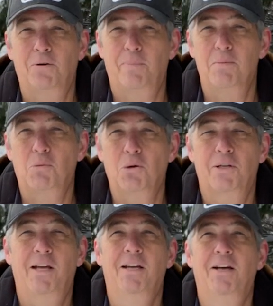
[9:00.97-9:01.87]
bit more
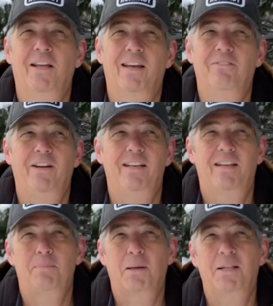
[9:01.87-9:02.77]
than we
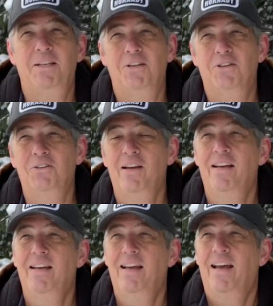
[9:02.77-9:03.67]
typically do.
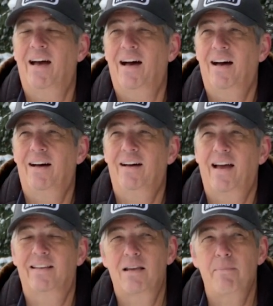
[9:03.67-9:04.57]
As I